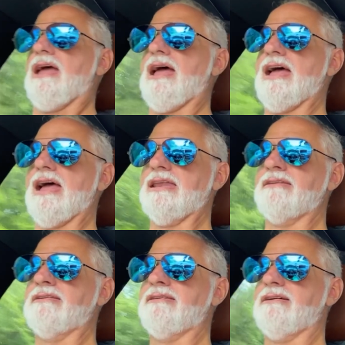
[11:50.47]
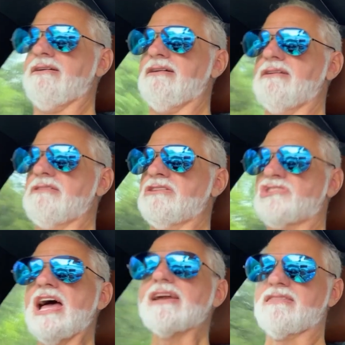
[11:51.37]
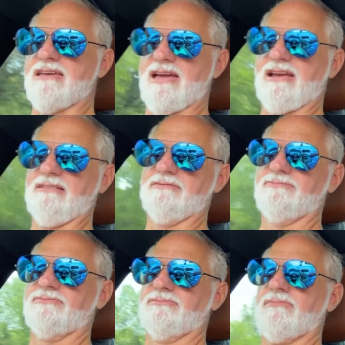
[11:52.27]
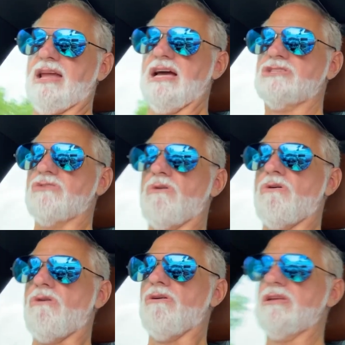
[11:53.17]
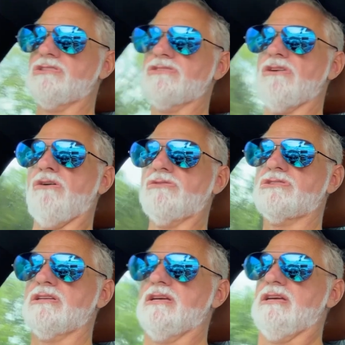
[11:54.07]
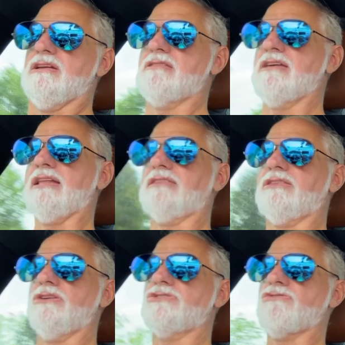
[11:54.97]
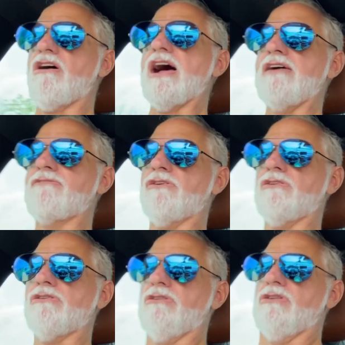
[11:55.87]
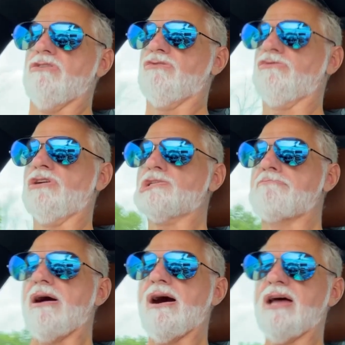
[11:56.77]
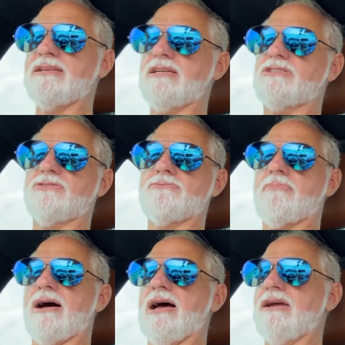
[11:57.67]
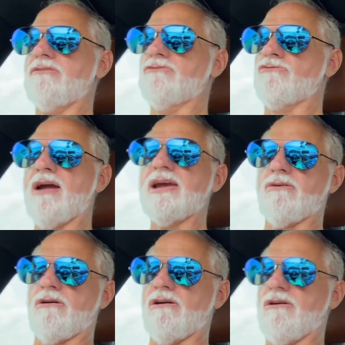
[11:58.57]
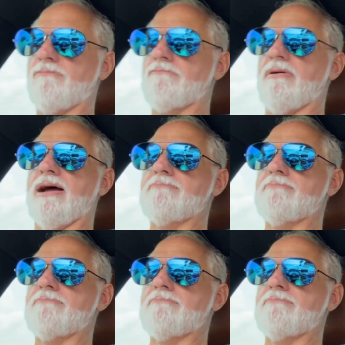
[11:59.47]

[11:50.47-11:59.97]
And the second thing, I saw his notes that the driver responded to my radar by